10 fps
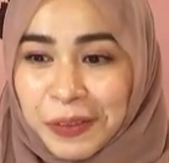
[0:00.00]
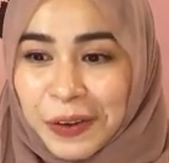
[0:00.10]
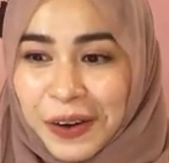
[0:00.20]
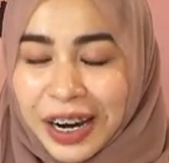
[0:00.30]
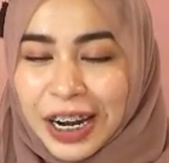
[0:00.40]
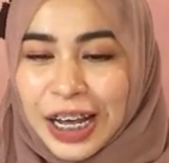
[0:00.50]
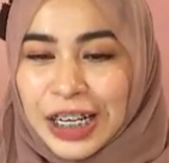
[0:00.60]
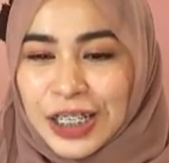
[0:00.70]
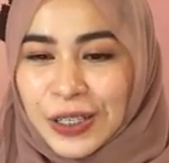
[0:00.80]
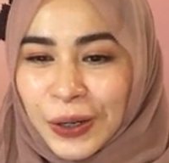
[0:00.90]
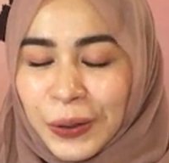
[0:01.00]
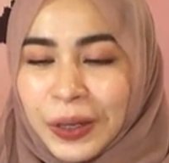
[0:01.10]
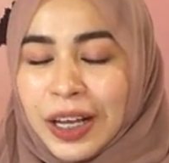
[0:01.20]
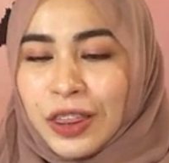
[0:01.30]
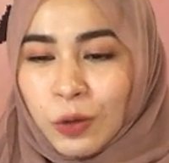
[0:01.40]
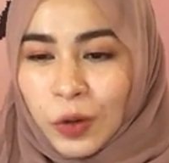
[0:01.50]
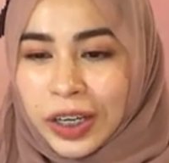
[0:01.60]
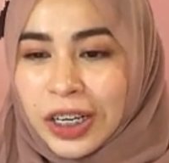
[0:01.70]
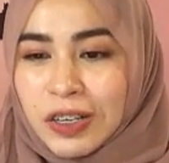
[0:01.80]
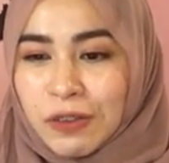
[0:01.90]
Alright, so the
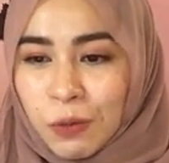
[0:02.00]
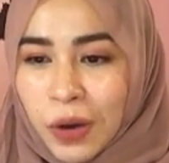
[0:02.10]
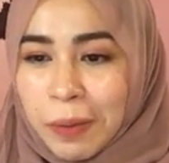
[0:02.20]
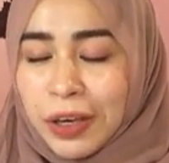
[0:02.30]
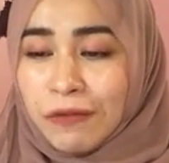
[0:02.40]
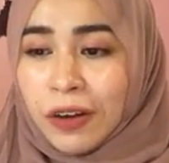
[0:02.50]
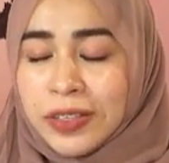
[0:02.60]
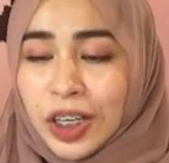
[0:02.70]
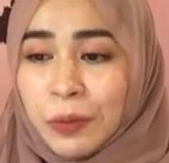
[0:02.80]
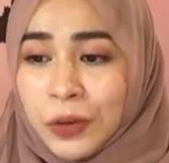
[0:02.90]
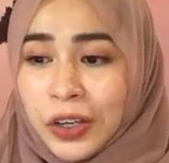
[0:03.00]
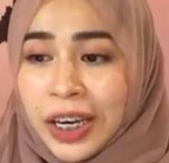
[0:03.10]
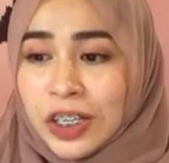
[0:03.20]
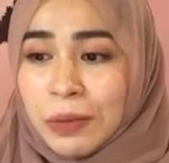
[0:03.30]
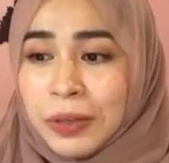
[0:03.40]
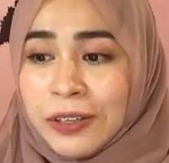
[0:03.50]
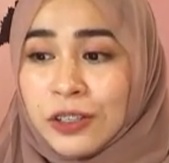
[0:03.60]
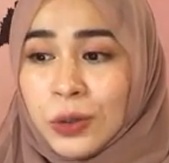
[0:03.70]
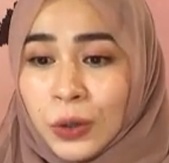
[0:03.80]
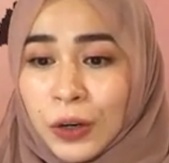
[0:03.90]
workings of the web involves a communication between
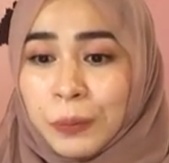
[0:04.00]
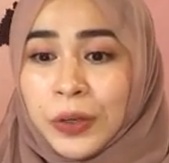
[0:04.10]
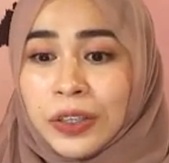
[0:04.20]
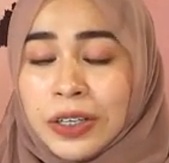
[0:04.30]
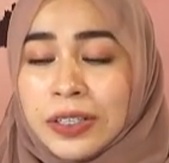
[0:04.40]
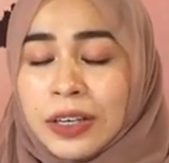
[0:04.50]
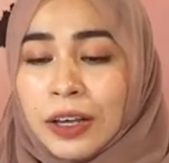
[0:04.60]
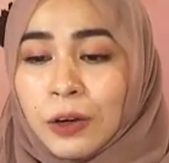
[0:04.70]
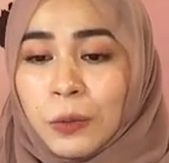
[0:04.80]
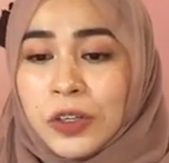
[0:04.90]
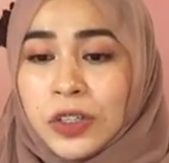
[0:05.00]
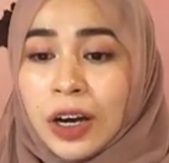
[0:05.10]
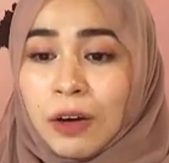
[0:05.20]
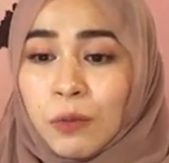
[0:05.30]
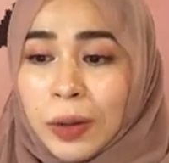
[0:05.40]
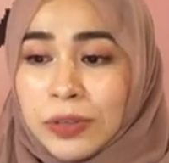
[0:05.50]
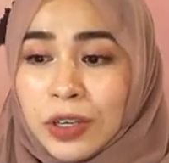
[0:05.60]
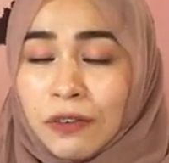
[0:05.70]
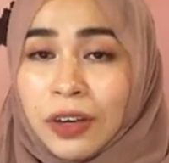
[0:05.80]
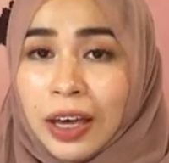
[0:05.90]
two computers, which are web
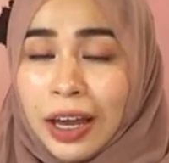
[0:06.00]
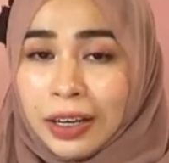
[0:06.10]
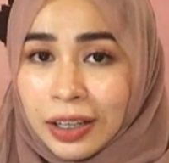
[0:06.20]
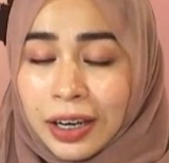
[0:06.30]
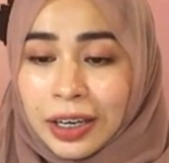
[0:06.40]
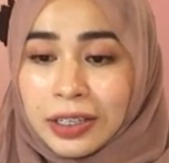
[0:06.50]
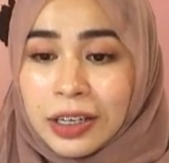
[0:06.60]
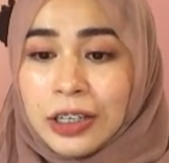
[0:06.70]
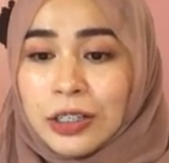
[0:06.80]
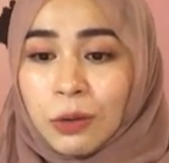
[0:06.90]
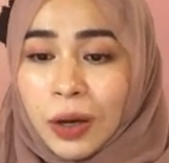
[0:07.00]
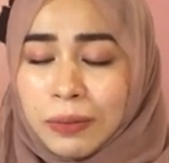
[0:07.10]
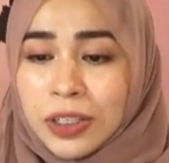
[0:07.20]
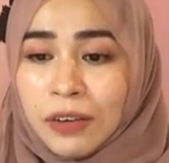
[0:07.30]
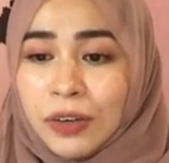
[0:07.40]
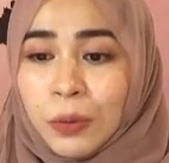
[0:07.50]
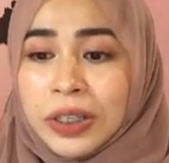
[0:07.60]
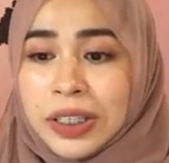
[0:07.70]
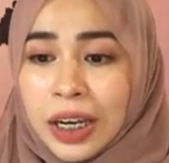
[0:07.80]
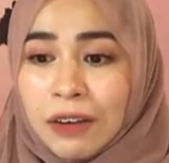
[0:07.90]
server and client. So web server
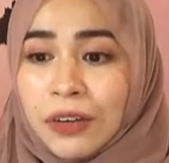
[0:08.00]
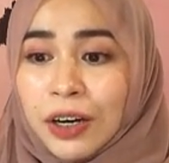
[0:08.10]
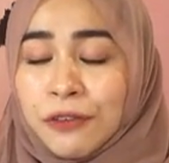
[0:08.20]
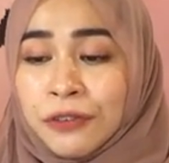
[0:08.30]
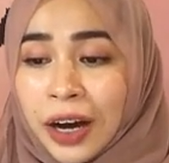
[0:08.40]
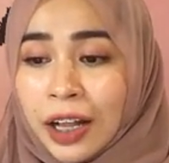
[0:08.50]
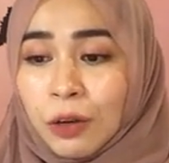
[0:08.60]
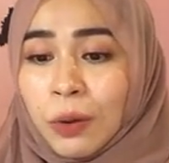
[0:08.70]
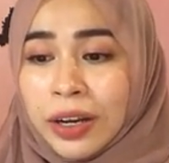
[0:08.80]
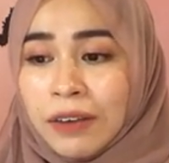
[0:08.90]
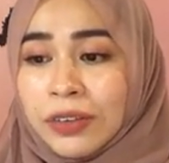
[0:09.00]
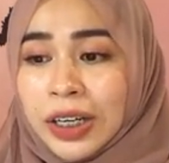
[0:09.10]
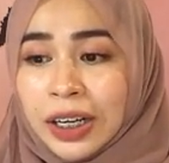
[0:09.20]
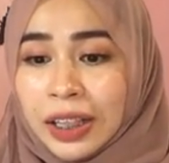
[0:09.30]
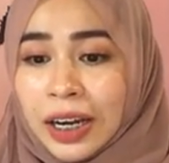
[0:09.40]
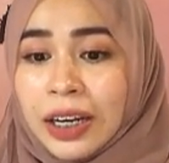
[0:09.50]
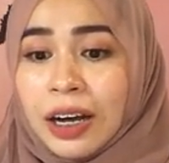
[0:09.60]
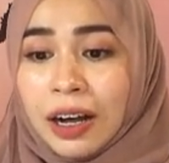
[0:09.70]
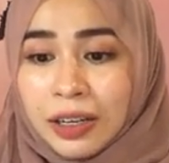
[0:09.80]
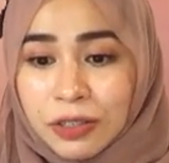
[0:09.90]
will deliver a file whenever a
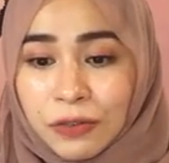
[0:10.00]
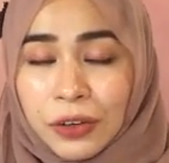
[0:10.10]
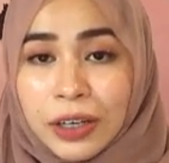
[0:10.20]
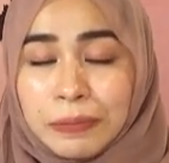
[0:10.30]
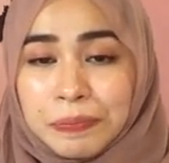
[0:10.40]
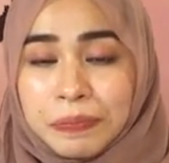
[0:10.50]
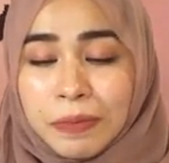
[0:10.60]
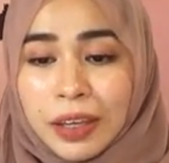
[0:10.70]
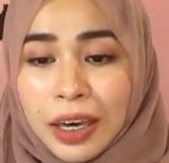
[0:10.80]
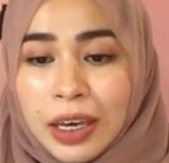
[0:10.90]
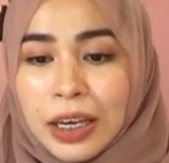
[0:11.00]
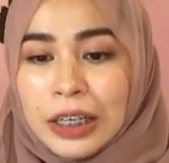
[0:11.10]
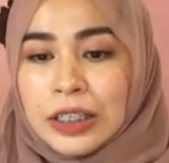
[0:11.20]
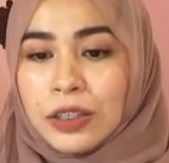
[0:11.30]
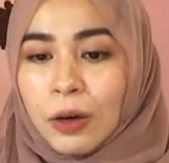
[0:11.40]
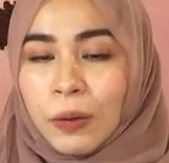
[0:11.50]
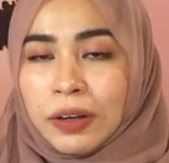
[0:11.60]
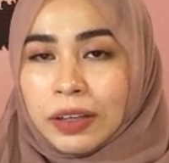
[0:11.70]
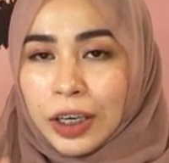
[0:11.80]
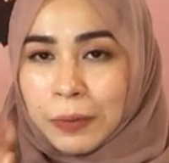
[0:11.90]
client asks for it. Okay,
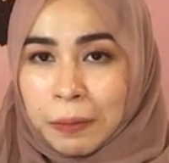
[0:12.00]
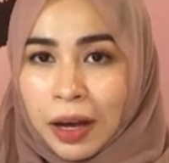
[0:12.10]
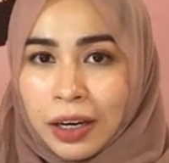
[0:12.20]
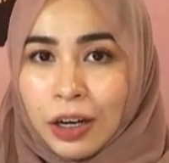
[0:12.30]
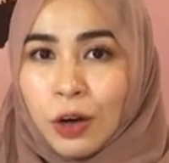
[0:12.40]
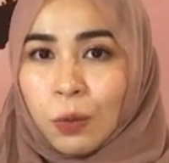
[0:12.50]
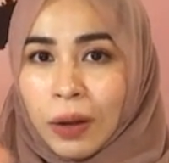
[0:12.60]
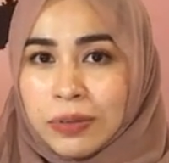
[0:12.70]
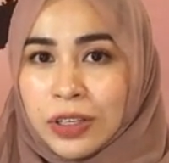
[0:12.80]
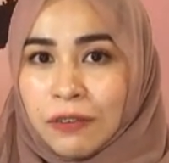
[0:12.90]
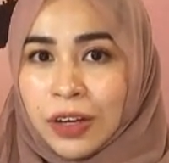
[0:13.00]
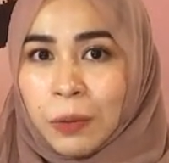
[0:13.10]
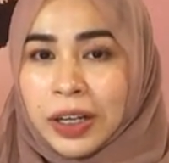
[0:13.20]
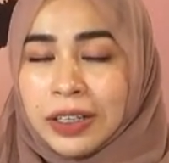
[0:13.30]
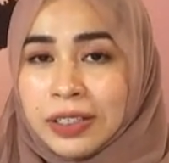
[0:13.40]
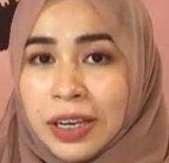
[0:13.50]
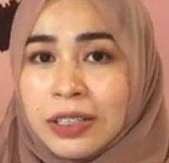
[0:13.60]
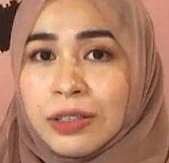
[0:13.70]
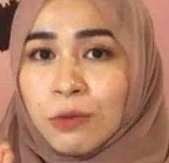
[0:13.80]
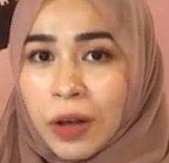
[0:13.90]
so keep in mind, web server will
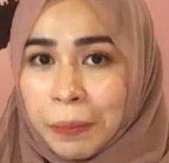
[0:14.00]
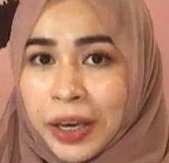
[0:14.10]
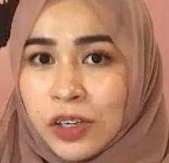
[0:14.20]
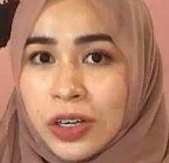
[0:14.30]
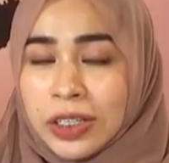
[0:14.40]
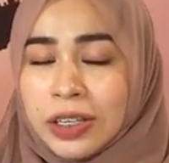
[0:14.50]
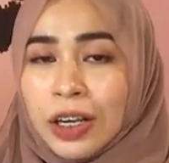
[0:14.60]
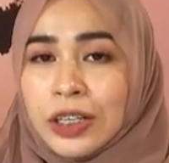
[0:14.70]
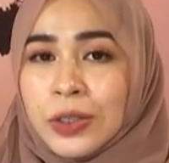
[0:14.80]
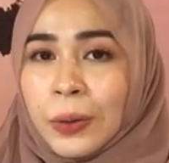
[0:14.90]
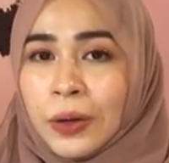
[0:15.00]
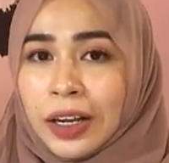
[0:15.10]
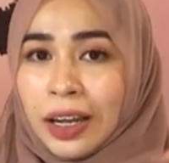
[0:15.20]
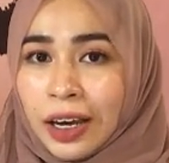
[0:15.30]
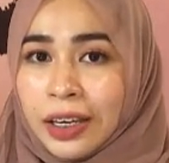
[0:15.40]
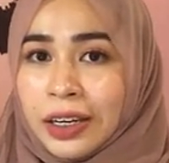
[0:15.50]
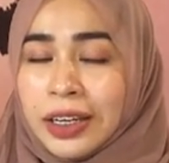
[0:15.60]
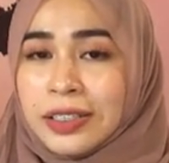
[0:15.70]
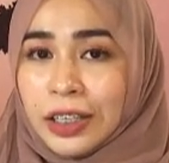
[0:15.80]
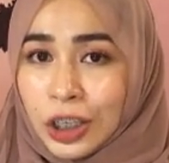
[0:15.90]
contain web pages. So
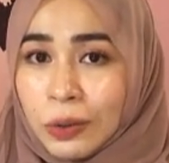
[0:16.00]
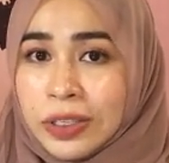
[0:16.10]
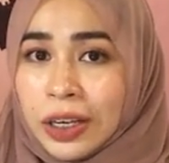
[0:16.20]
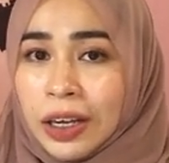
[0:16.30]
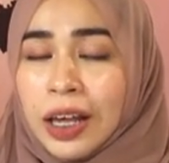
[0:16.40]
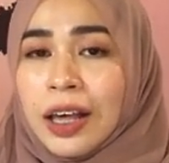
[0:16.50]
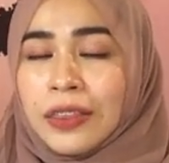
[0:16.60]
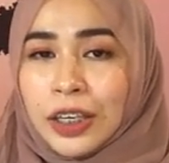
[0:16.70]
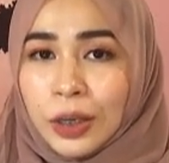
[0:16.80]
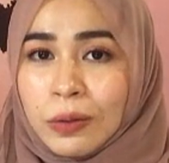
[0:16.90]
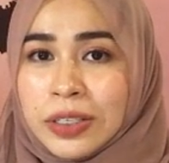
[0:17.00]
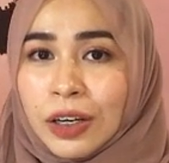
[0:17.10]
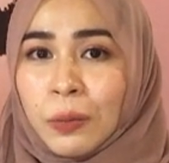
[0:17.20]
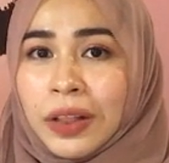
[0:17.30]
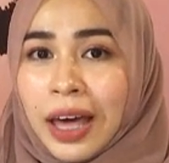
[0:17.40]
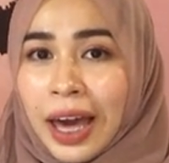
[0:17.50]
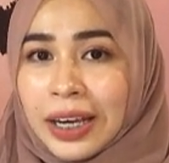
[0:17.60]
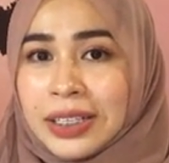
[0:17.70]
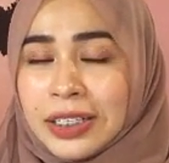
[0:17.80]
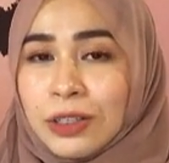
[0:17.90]
client is the user will
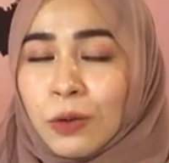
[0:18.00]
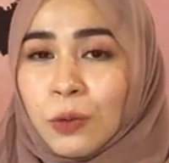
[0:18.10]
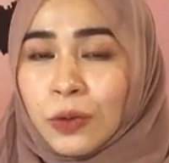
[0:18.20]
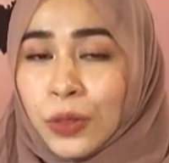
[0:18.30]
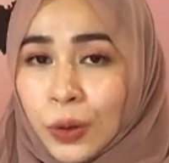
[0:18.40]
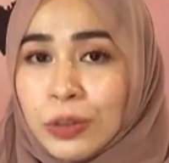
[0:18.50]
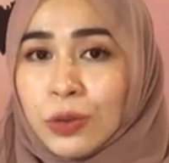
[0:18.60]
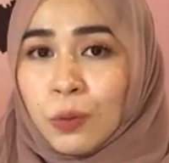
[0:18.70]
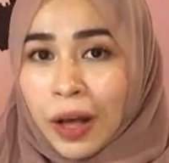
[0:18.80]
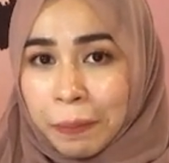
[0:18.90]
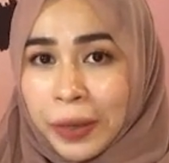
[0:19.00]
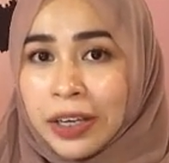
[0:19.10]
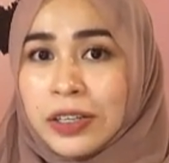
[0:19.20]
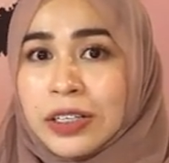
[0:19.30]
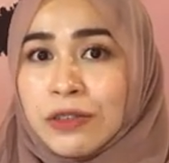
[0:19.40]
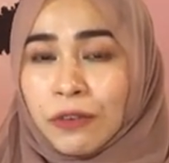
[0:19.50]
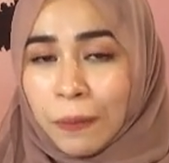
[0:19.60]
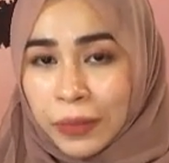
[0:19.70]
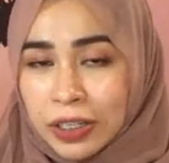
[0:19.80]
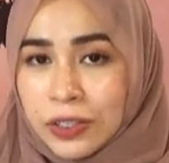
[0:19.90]
access those web pages
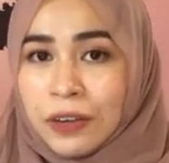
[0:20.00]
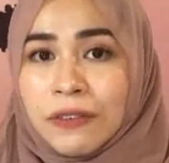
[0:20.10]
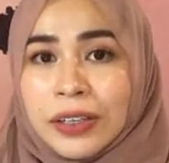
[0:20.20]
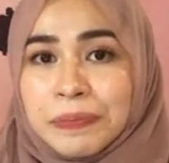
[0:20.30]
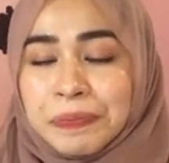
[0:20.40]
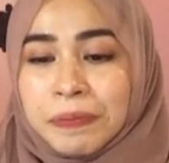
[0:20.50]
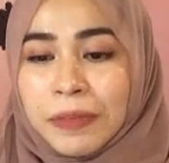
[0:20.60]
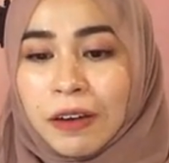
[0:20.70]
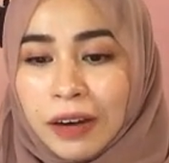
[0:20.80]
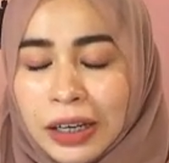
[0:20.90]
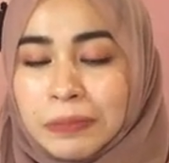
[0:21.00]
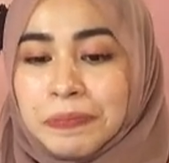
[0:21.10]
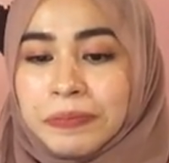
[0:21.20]
from the server. All right.